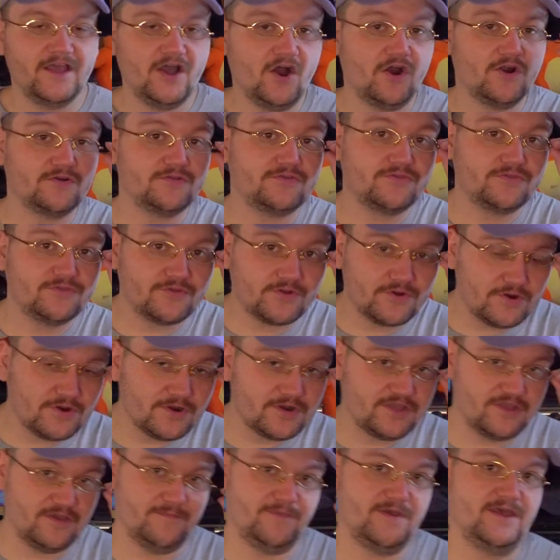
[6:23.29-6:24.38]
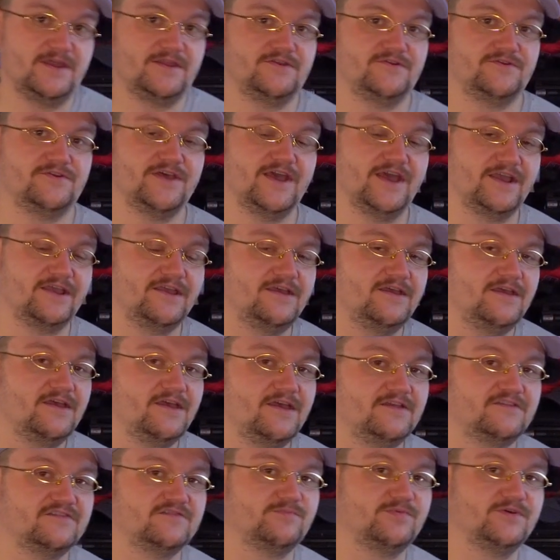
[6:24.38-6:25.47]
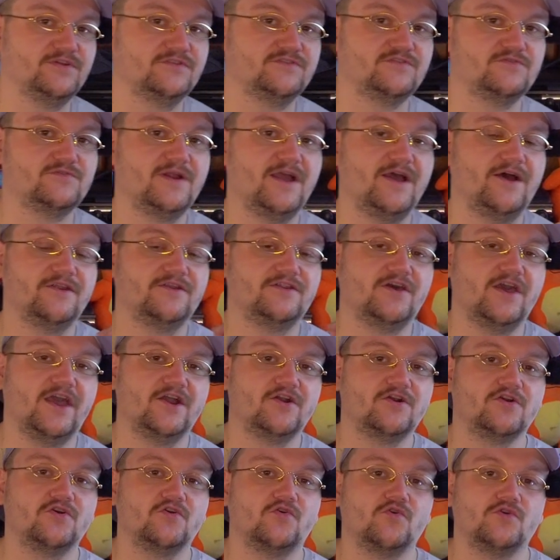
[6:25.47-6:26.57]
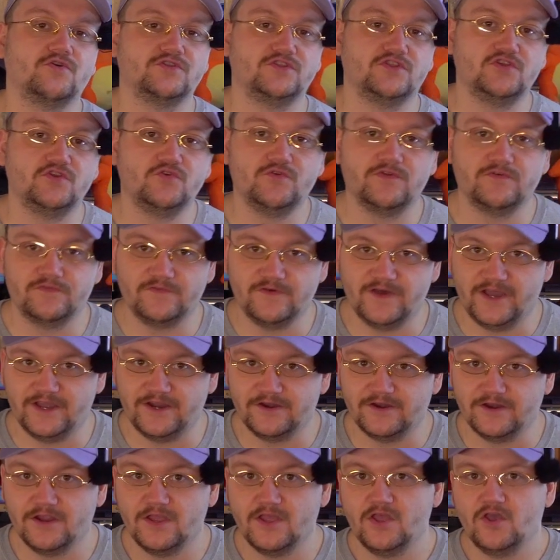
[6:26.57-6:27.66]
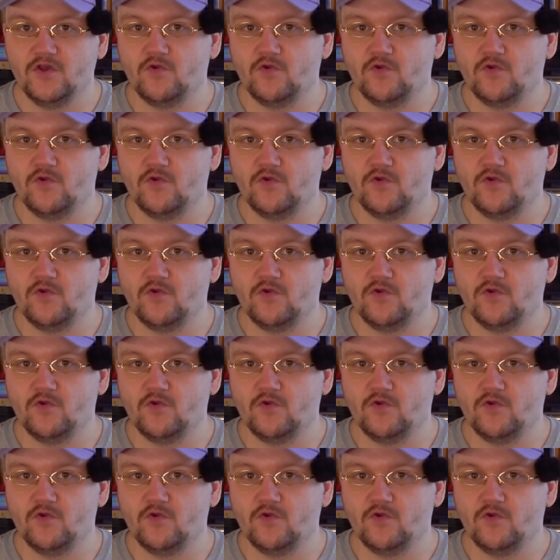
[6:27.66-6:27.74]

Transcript: Our 3rd commander deck is built around Aragorn the Unifier,